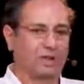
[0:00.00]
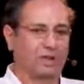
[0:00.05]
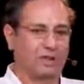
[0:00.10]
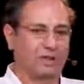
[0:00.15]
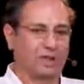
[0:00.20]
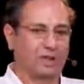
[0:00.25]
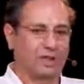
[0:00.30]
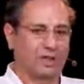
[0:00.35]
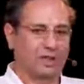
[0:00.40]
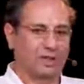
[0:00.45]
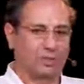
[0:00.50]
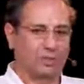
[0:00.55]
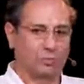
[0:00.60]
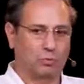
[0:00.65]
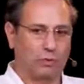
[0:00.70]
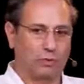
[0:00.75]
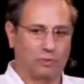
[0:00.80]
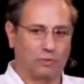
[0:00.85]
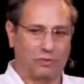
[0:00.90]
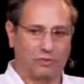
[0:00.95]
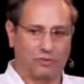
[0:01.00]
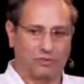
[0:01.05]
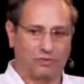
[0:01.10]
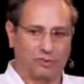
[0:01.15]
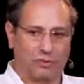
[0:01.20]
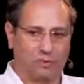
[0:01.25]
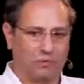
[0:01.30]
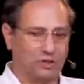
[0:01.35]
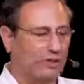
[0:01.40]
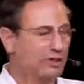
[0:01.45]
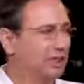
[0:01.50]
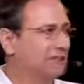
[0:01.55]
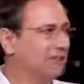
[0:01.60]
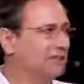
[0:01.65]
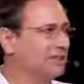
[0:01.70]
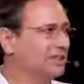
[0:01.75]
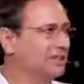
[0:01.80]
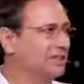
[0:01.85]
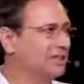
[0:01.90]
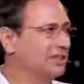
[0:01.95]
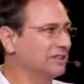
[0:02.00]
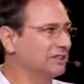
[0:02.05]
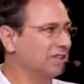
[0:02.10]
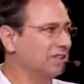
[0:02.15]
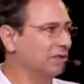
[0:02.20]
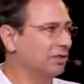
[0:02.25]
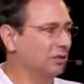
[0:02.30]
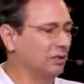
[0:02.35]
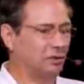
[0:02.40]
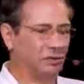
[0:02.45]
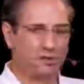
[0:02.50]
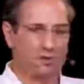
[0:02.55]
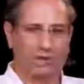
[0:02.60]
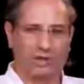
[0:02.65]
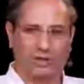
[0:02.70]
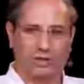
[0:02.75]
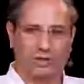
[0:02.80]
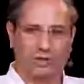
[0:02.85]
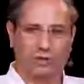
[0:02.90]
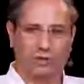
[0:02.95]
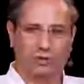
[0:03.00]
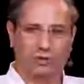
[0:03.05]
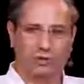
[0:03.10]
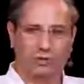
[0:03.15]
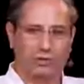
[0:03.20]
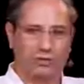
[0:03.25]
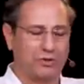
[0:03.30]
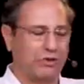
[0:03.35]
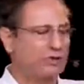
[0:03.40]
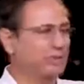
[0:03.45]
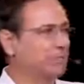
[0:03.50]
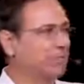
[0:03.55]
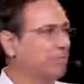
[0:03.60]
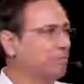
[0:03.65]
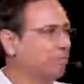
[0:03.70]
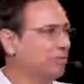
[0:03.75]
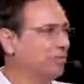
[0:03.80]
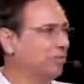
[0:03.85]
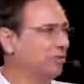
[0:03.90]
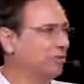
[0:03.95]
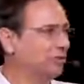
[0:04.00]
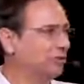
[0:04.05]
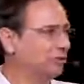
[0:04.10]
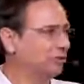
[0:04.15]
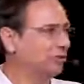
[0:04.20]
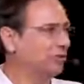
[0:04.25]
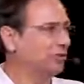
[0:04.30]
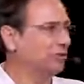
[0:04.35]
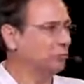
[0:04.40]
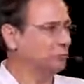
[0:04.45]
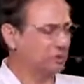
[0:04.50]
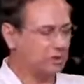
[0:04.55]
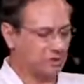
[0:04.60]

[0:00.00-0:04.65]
and with overlays and all the new things people are talking.